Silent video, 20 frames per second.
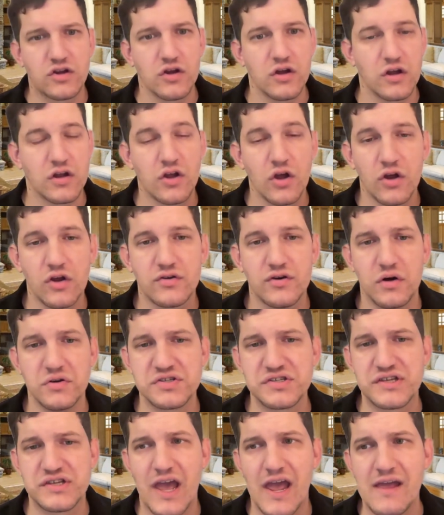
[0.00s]
good
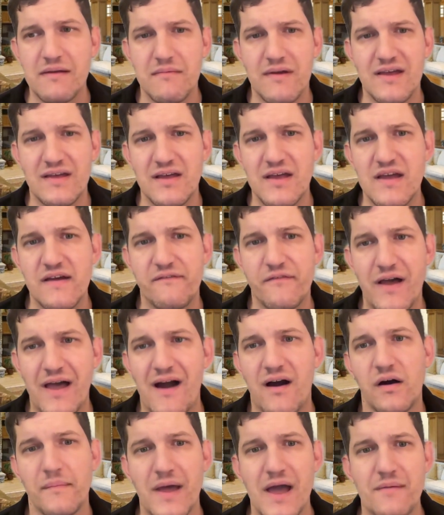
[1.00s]
close game if
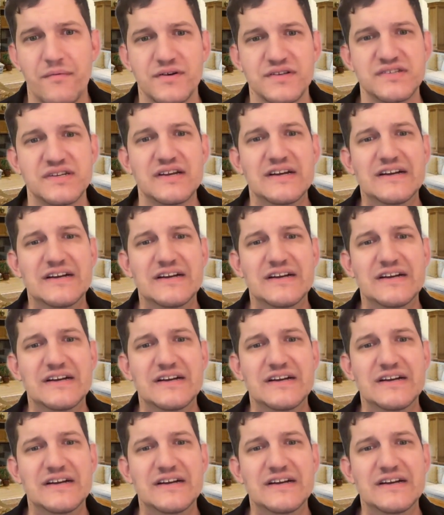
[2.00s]
Alabama's